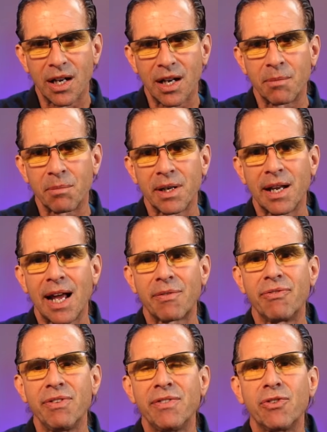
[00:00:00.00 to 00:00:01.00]
I'm going to have
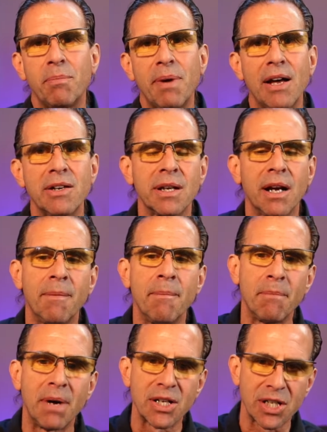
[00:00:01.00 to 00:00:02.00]
3-4 pounds of
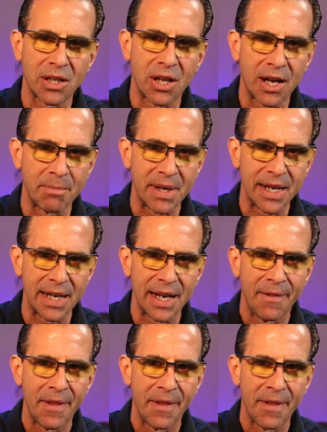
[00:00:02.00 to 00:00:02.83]
muscle on me.